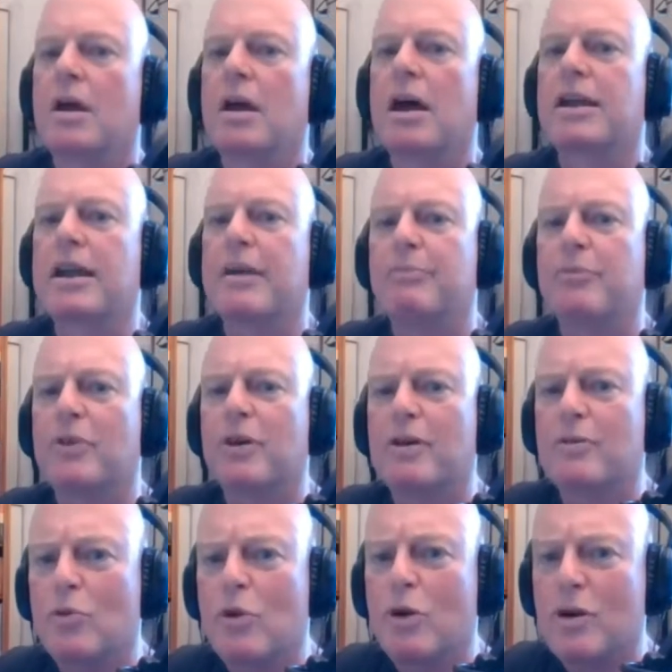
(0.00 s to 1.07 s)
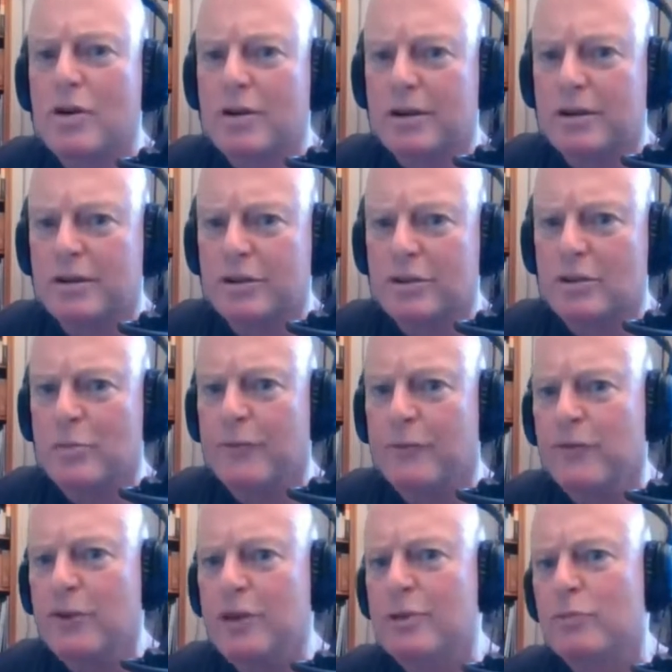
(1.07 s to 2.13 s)
I kept on walking though my
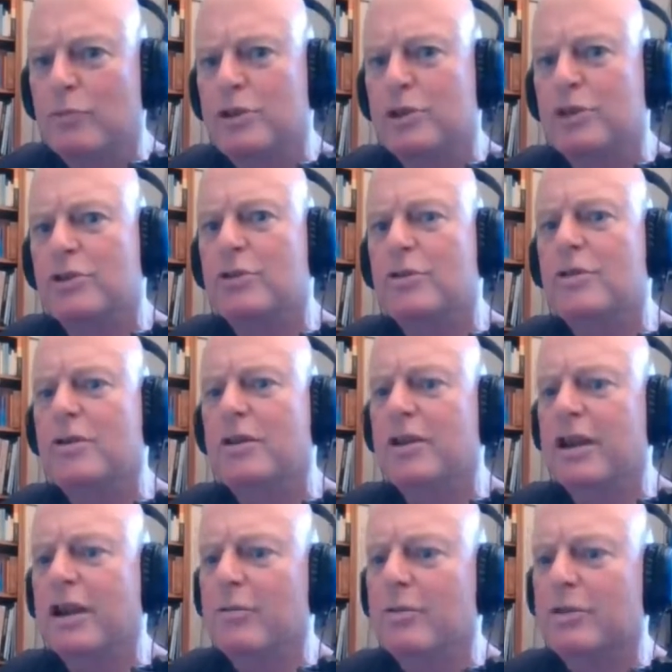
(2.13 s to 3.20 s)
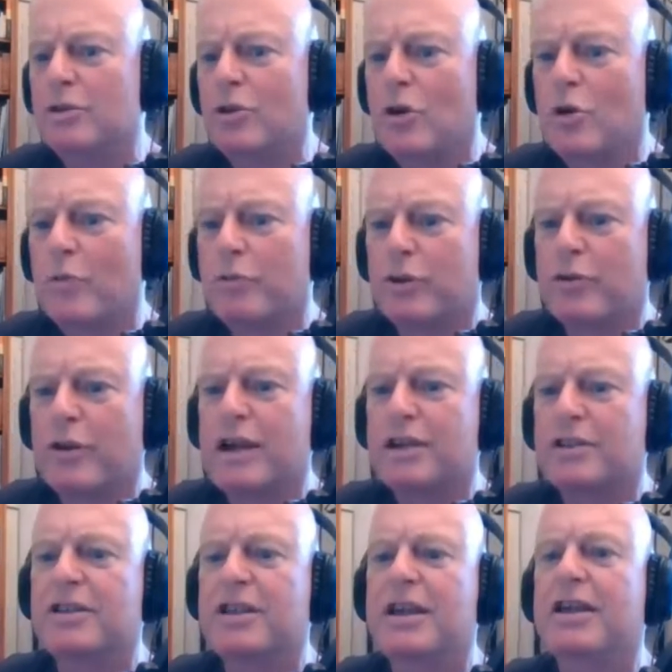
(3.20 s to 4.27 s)
feet were sore, there was no
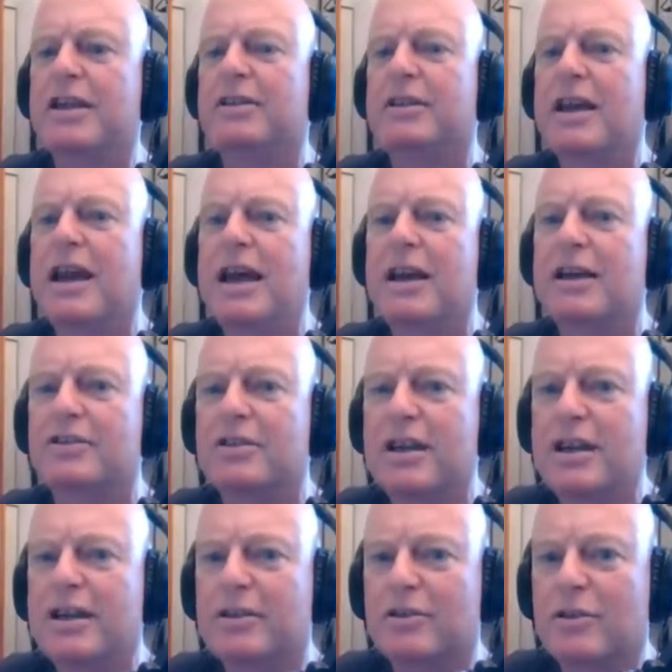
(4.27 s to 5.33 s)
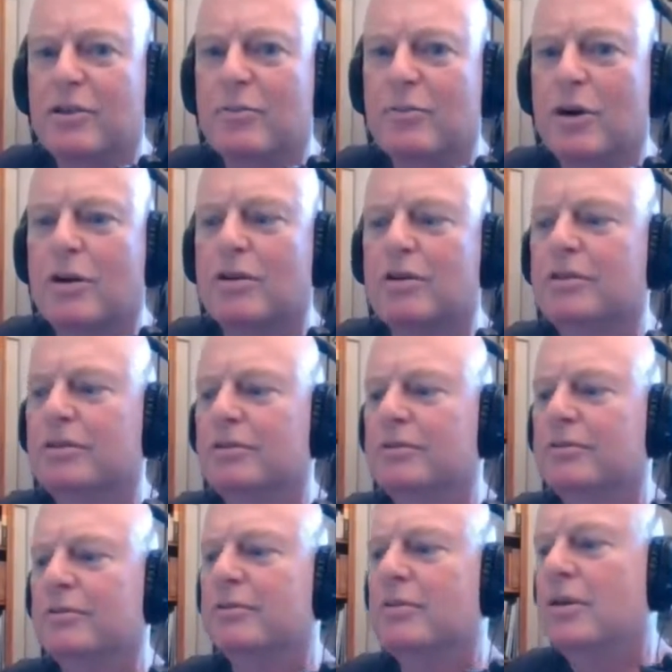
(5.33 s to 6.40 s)
procrastinating, I could take no more.
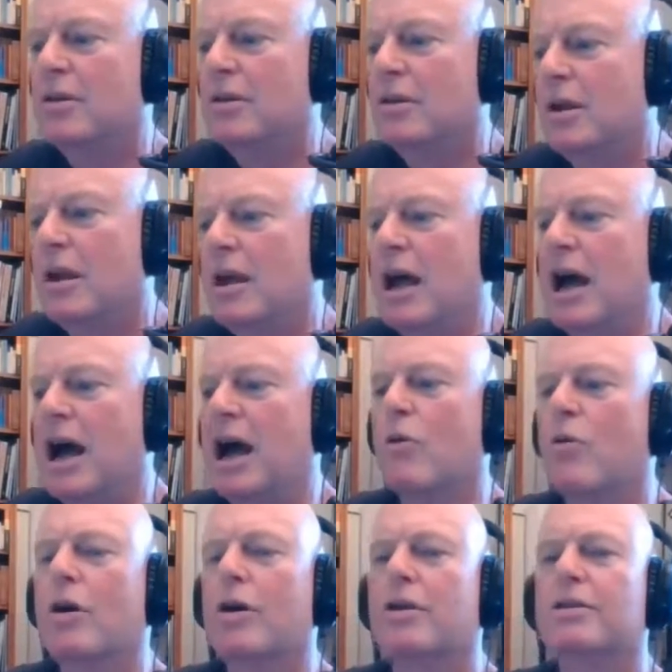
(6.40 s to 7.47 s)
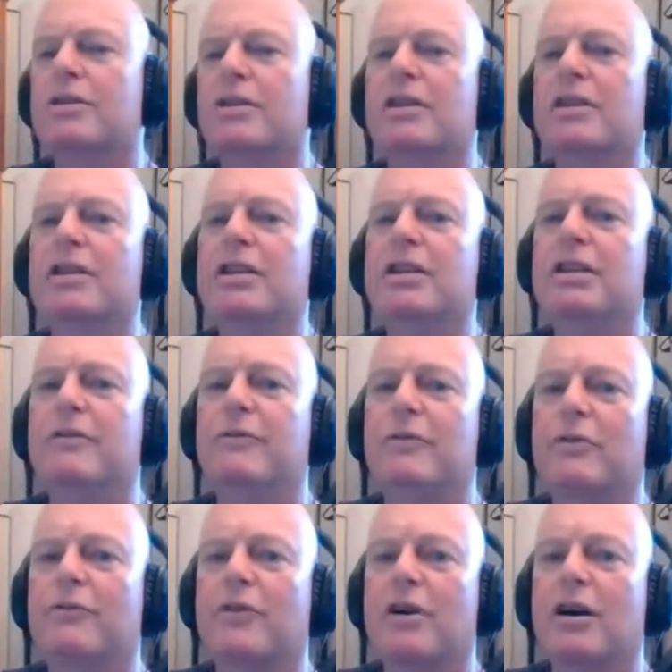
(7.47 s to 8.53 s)
I wanted to leave
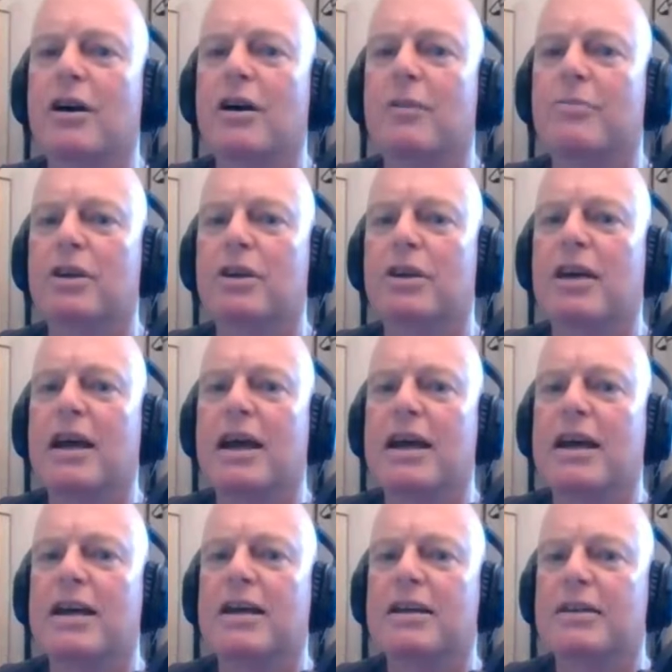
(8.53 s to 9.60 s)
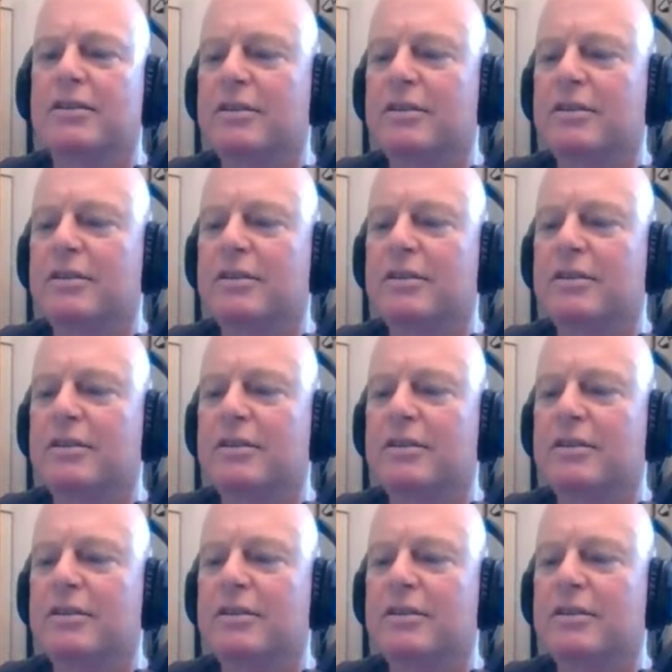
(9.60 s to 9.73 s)
you far behind.